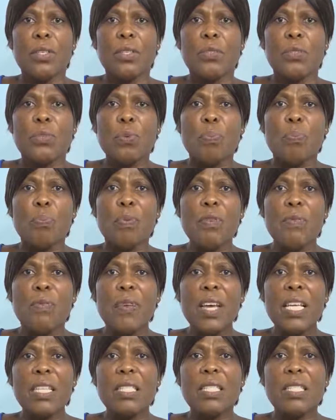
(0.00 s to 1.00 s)
To
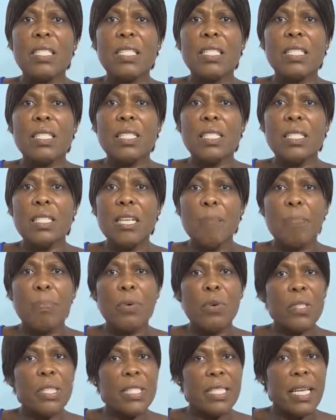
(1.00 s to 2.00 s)
prevent
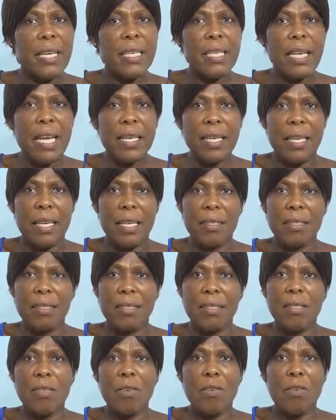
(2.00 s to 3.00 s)
nipple tenderness
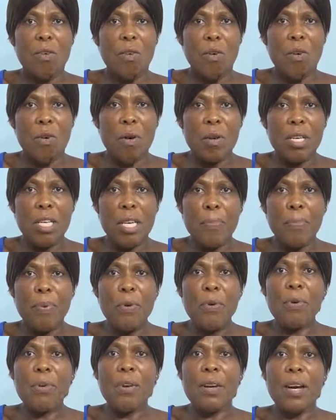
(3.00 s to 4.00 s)
or
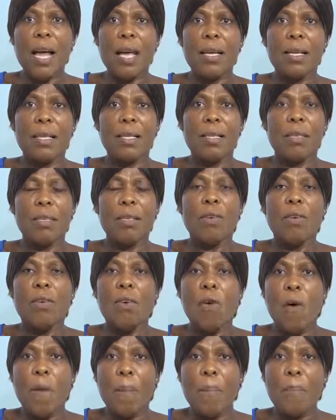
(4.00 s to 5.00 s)
nipple crack
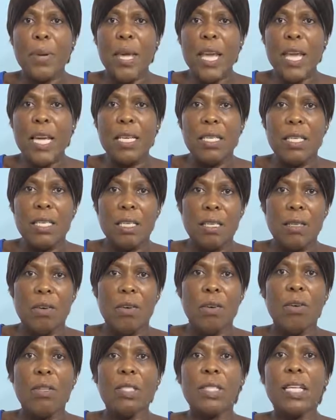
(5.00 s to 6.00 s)
or pain
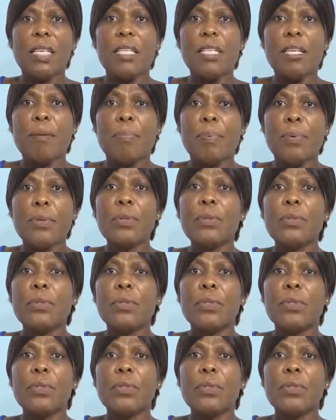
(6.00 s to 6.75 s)
on the nipple,